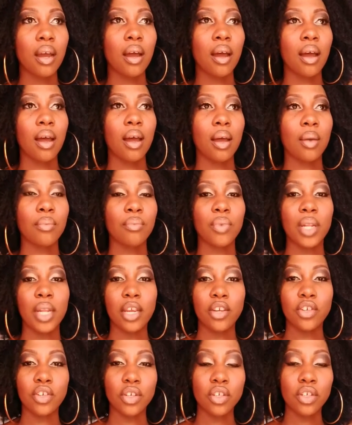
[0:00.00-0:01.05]
um,
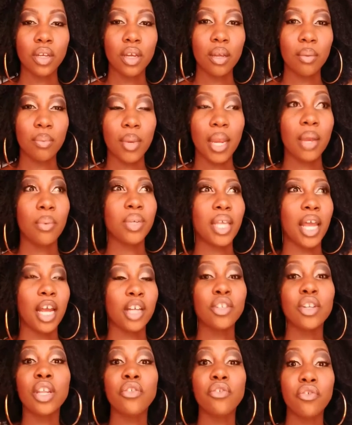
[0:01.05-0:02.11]
relationship, it was
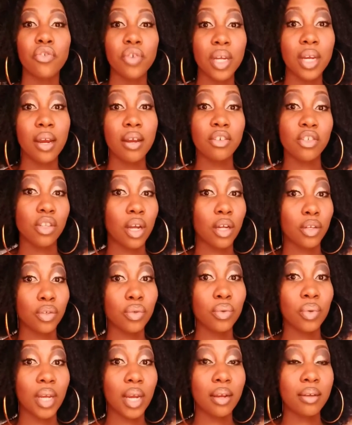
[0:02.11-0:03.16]
actually three years, not
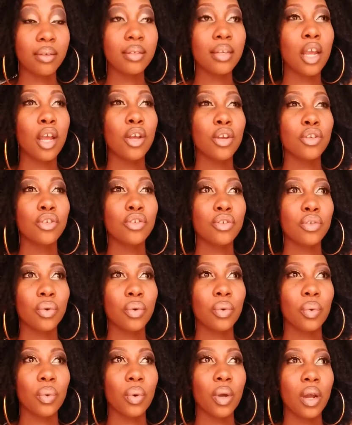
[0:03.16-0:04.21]
two years.
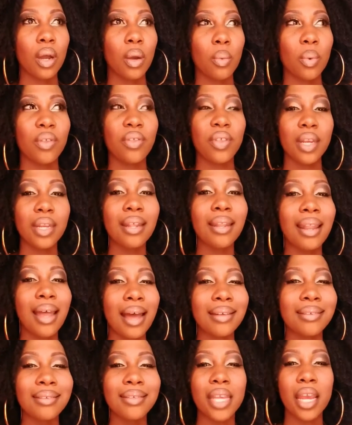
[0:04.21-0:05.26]
So, within the
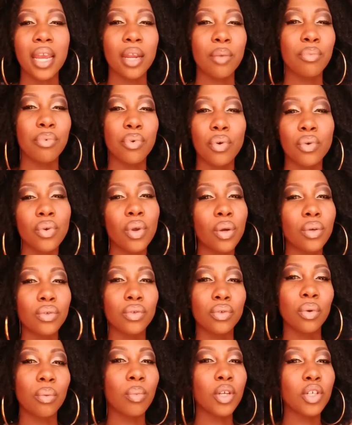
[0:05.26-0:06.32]
last year, it broke down
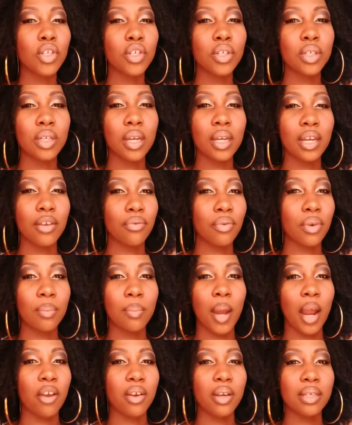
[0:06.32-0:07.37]
so much different
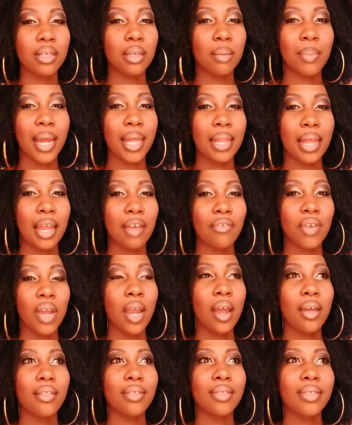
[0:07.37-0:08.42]
barriers in my life
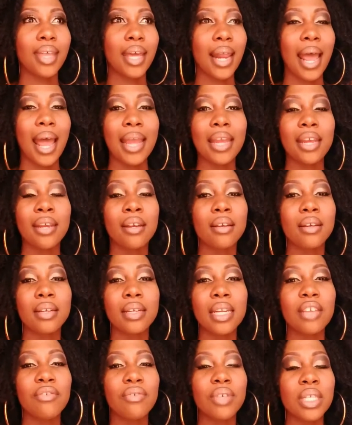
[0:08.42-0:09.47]
that I
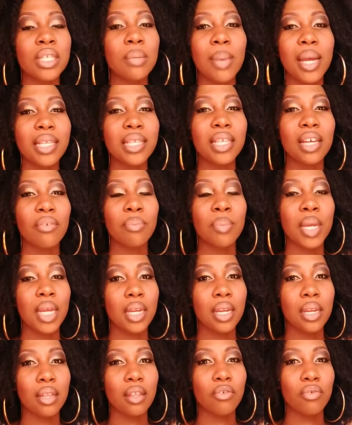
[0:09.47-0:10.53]
couldn't even see myself
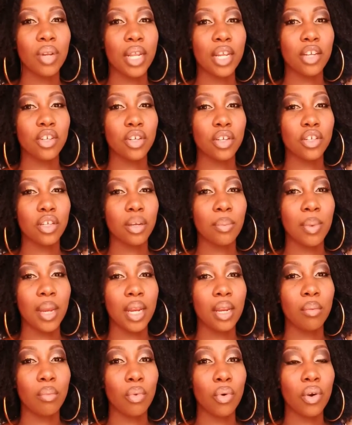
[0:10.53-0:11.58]
being in the relationship
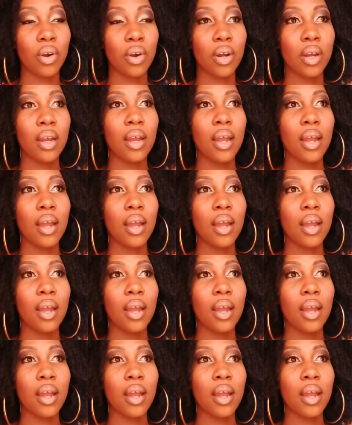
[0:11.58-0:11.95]
anymore.